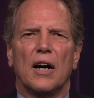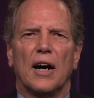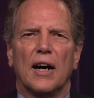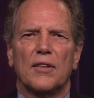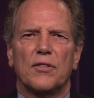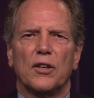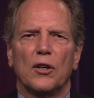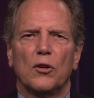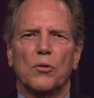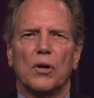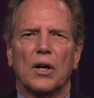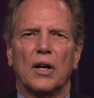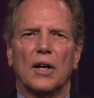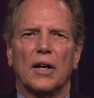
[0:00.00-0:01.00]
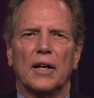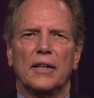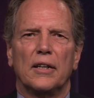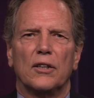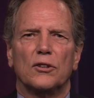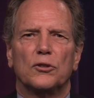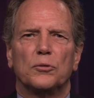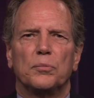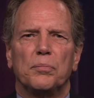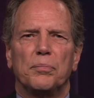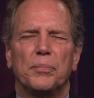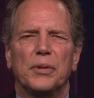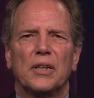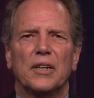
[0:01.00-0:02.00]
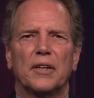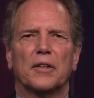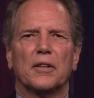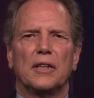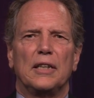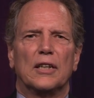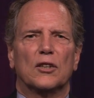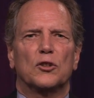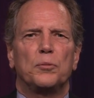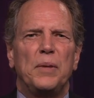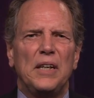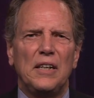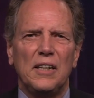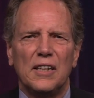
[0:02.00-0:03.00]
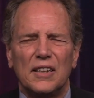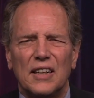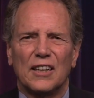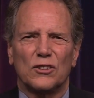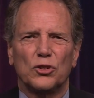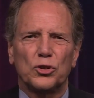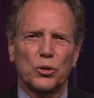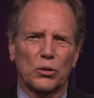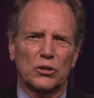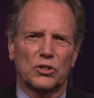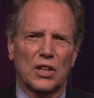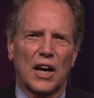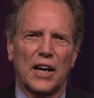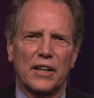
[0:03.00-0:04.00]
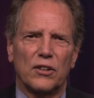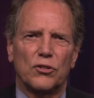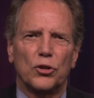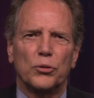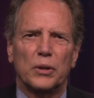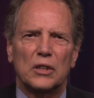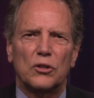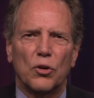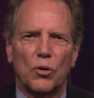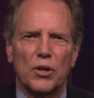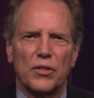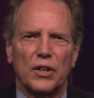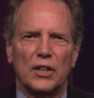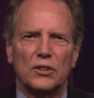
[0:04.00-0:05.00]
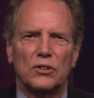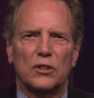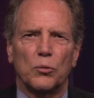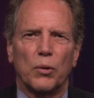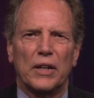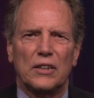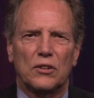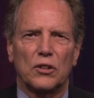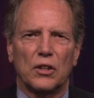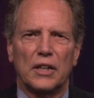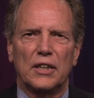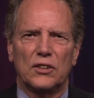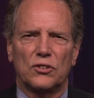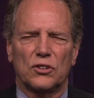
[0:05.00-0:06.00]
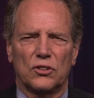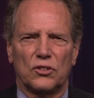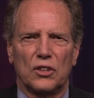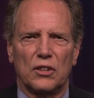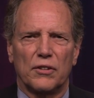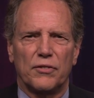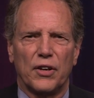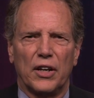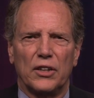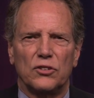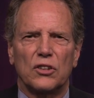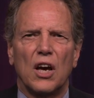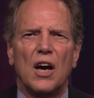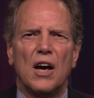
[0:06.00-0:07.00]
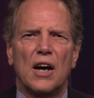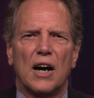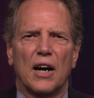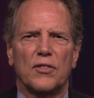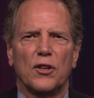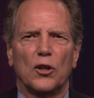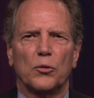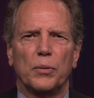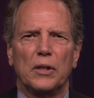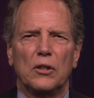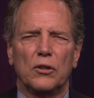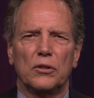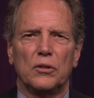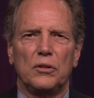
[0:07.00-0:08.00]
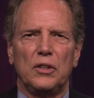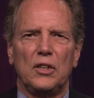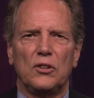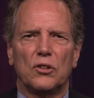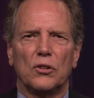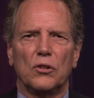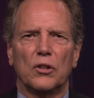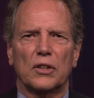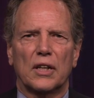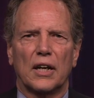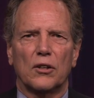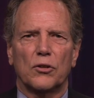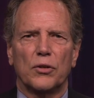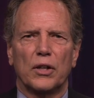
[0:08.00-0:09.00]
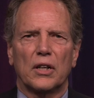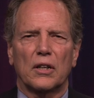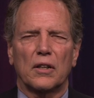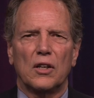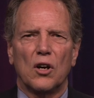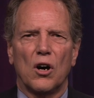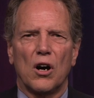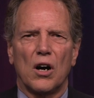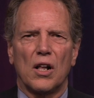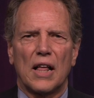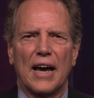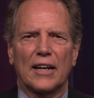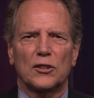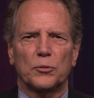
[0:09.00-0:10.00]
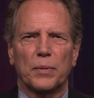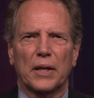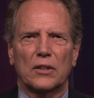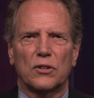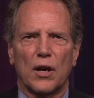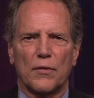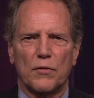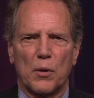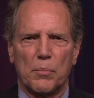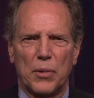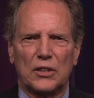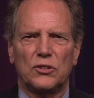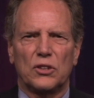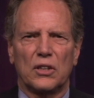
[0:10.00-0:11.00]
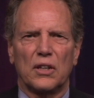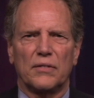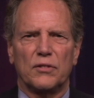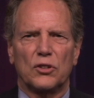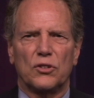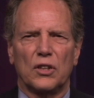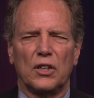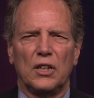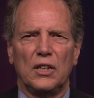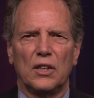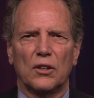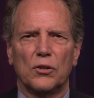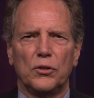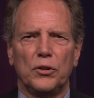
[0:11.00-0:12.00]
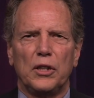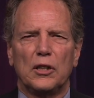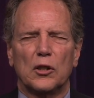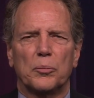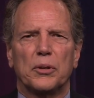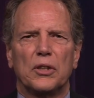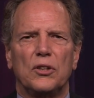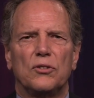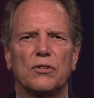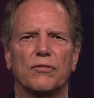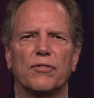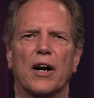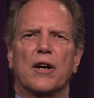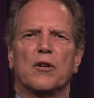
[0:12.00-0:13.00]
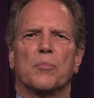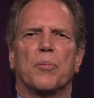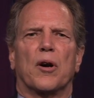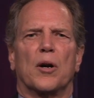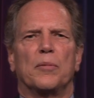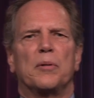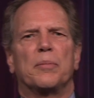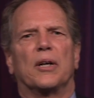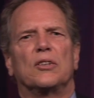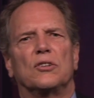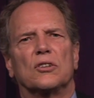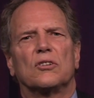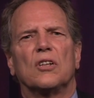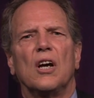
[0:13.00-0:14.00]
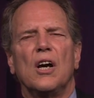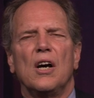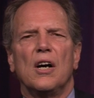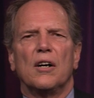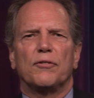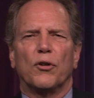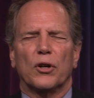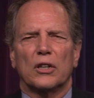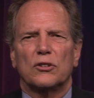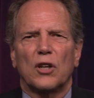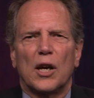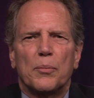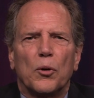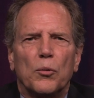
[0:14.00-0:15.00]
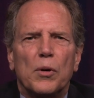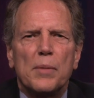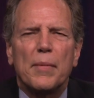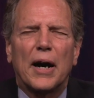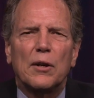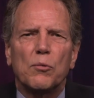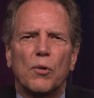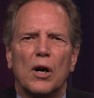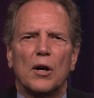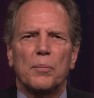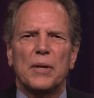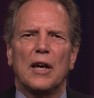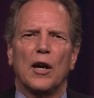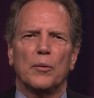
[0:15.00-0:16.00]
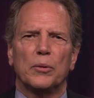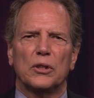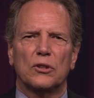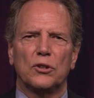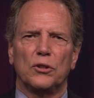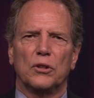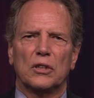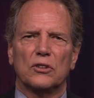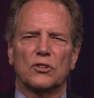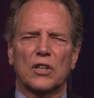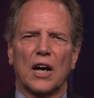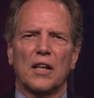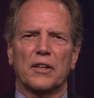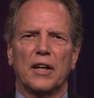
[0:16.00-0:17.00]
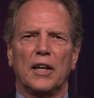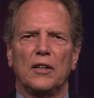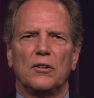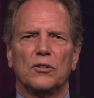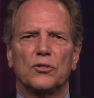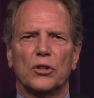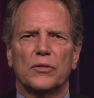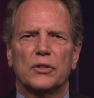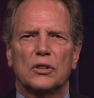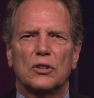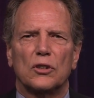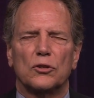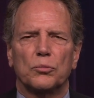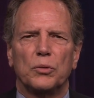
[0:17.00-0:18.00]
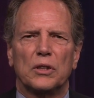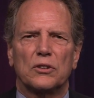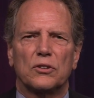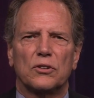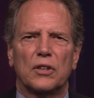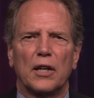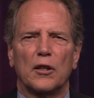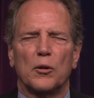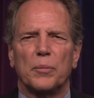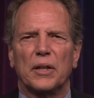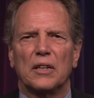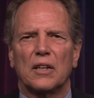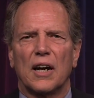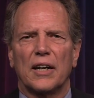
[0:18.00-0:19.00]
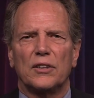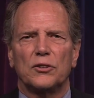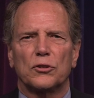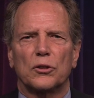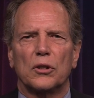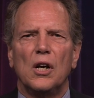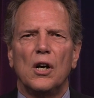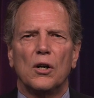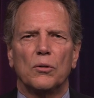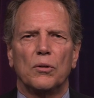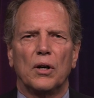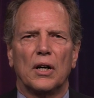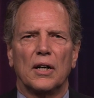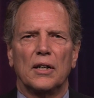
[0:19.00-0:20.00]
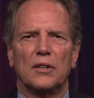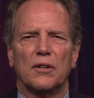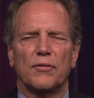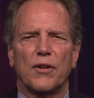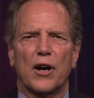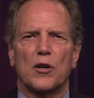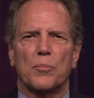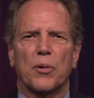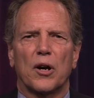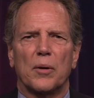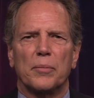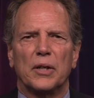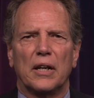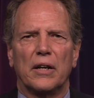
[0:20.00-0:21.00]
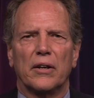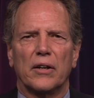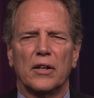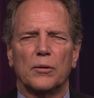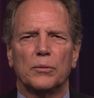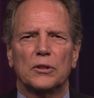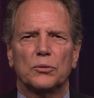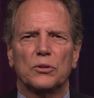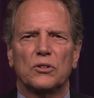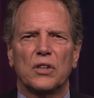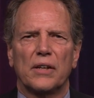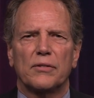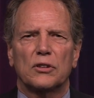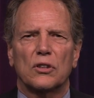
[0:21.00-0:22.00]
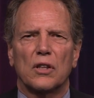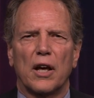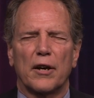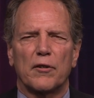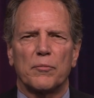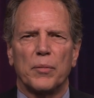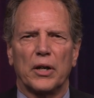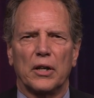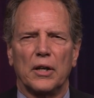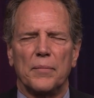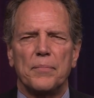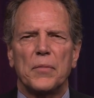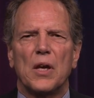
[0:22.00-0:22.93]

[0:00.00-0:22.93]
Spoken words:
I think it is politically expedient and short-sighted to ignore this and wait till it hits us in the face. I think we need to look at critically all aspects of the budget of the city, including the police and fire department budgets. For example, we might well be able to consolidate services with Salem and Kaiser and the fire department area, which would save us a lot of money.